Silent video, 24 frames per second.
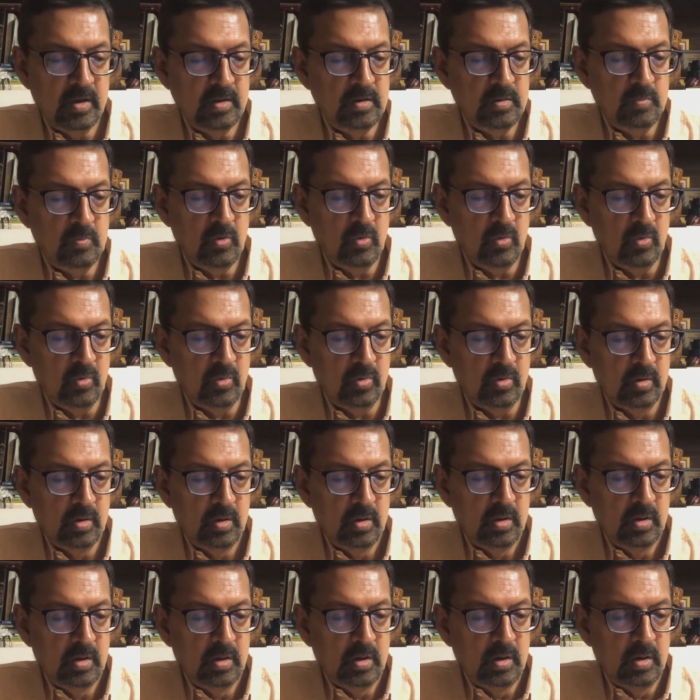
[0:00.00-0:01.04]
anymore.
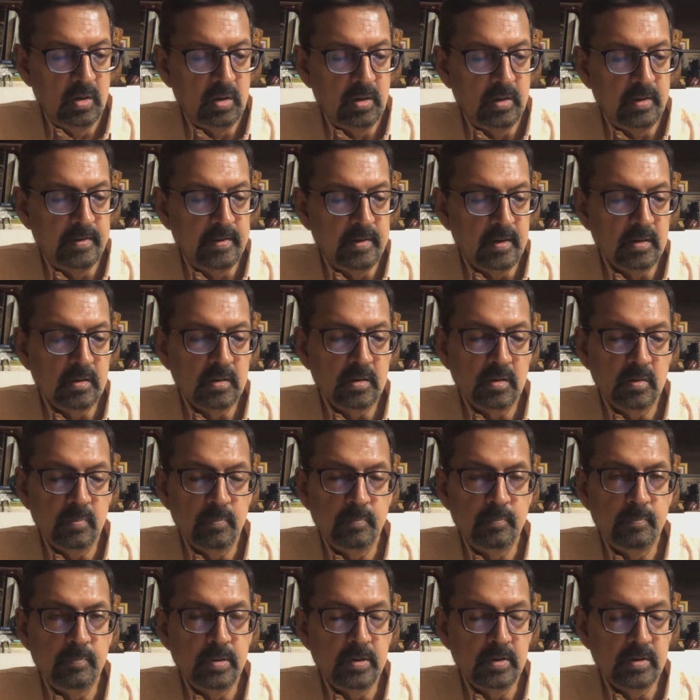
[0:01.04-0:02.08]

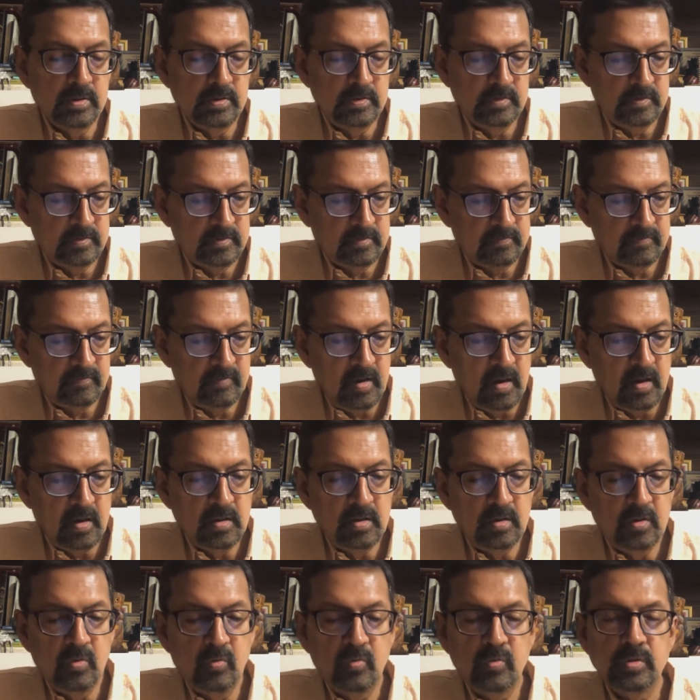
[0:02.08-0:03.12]
Dark birds
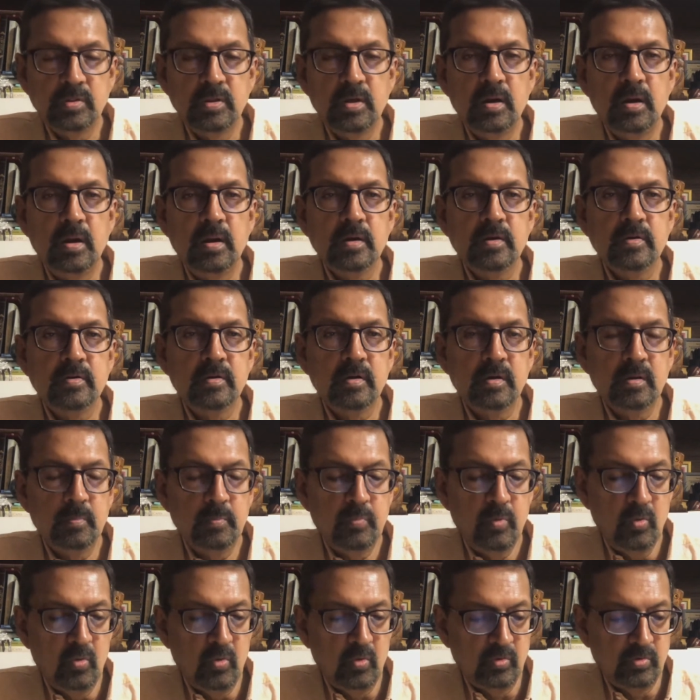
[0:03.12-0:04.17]
fly over the electric
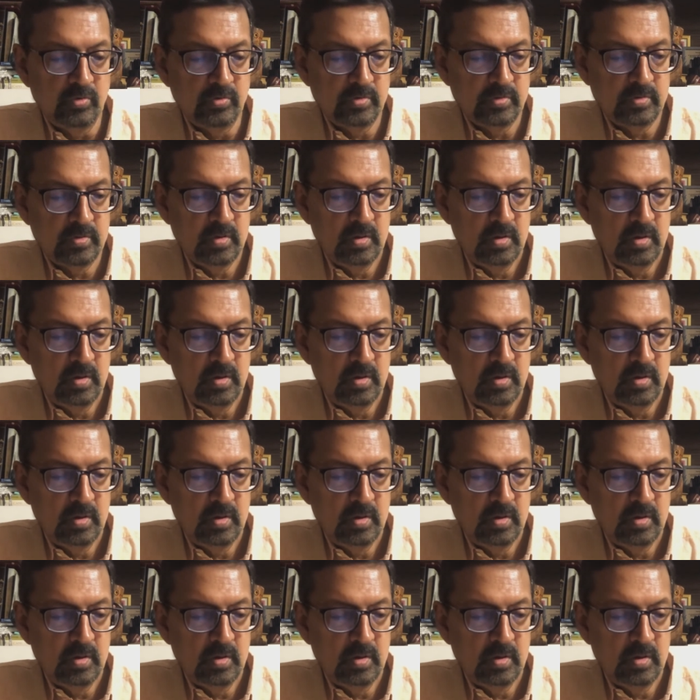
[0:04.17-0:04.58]
post.